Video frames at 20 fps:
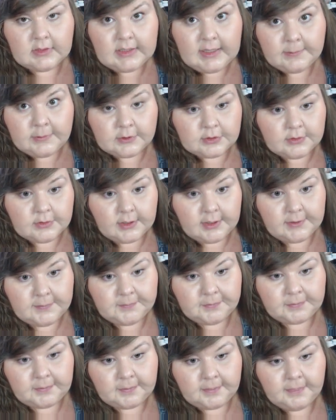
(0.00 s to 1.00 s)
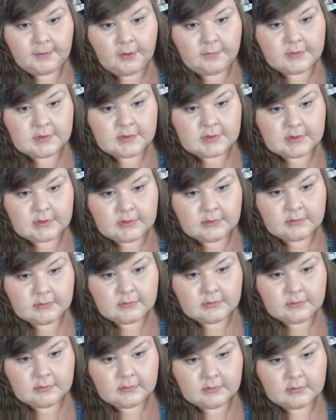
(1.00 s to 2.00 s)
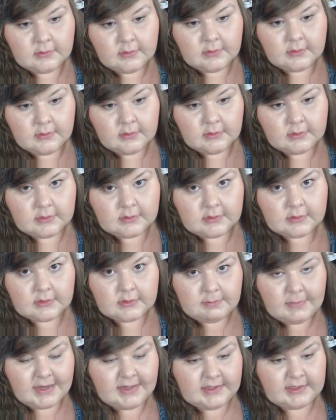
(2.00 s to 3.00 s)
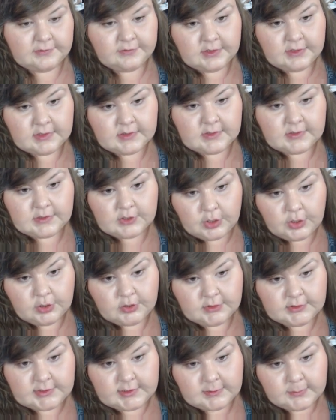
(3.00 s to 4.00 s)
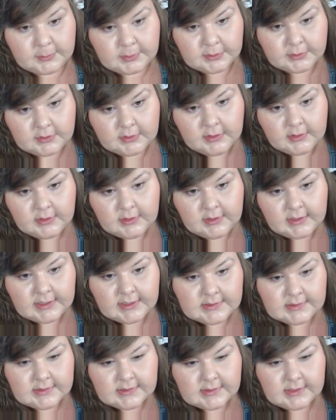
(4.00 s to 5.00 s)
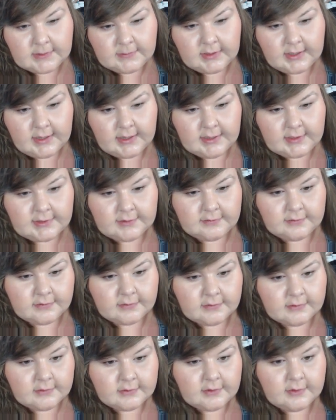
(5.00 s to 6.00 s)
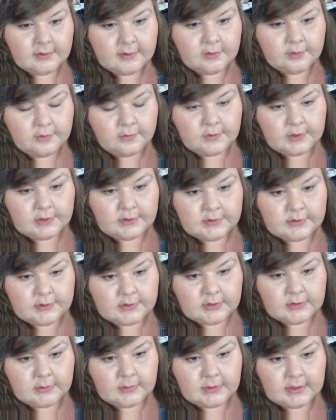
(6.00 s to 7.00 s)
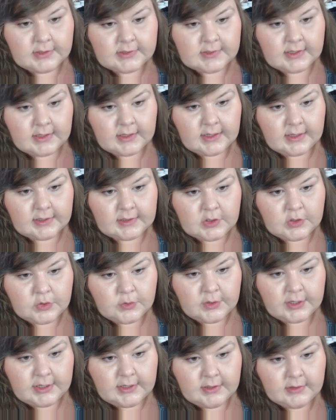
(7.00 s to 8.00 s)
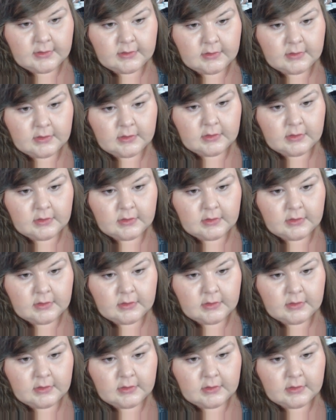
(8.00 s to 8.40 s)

labradorite. Obviously made different, this is a coating, but it's the same kind of feel to it, where it's that kind of grey